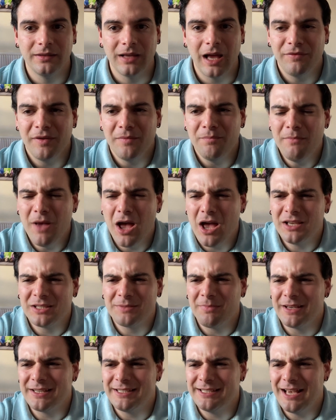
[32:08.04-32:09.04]
I've
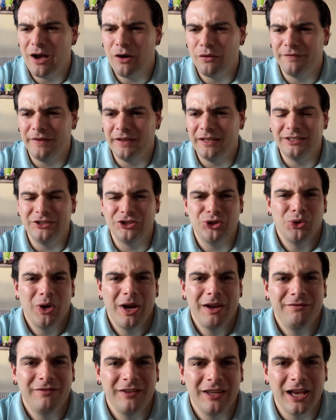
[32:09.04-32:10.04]
immersed myself in
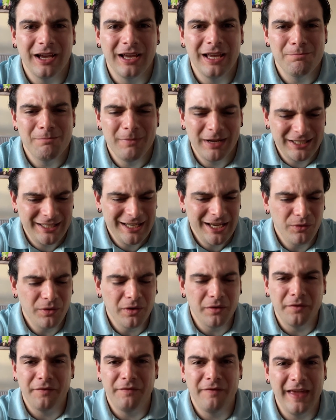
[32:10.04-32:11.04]
trivia, in
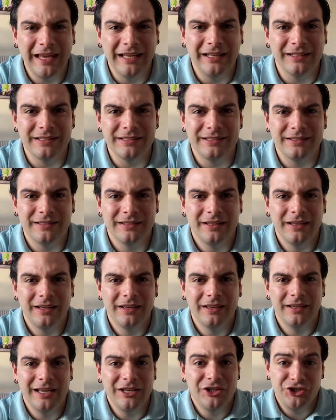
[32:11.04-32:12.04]
material things,
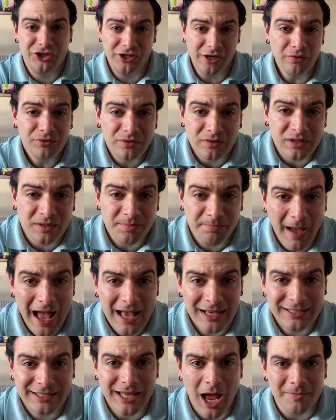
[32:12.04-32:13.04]
in children's
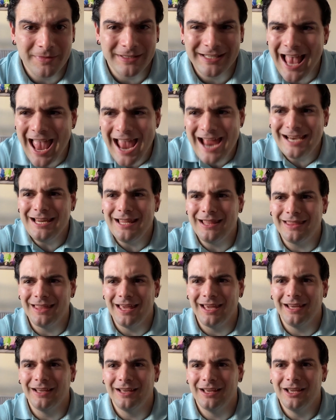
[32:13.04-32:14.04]
pastimes,
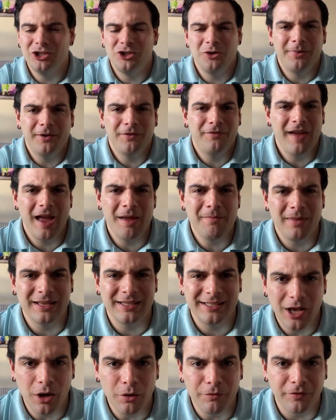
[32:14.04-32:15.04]
anything to prevent
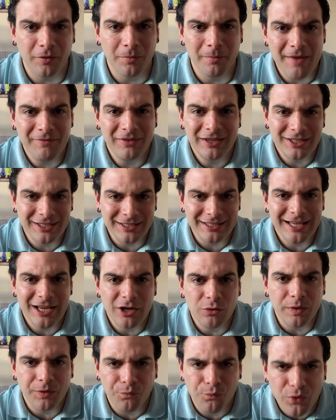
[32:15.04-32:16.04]
myself from having to
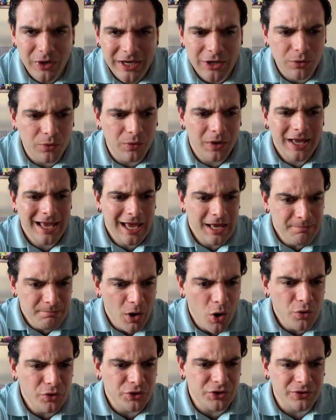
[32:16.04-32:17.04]
deal with real
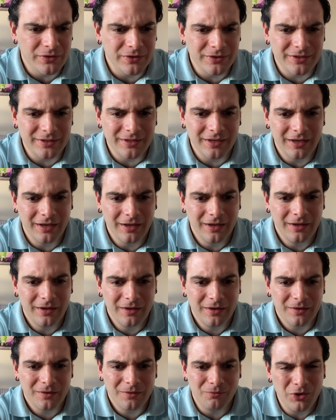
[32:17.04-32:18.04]
emotions,
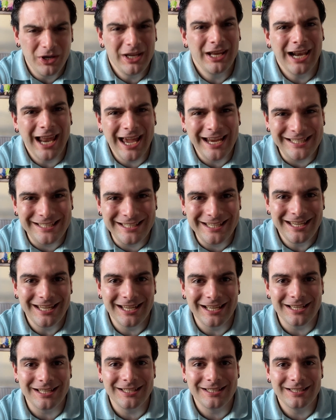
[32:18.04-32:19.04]
real
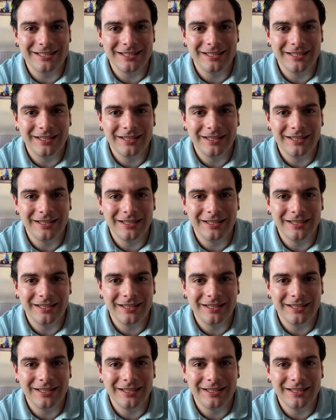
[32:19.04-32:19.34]
ideas.